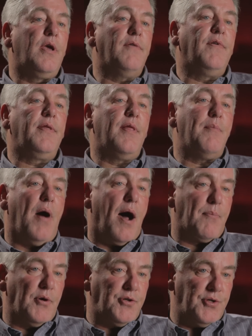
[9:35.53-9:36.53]
giving them
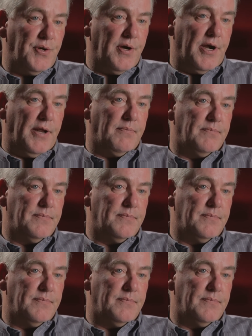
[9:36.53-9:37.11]
opportunity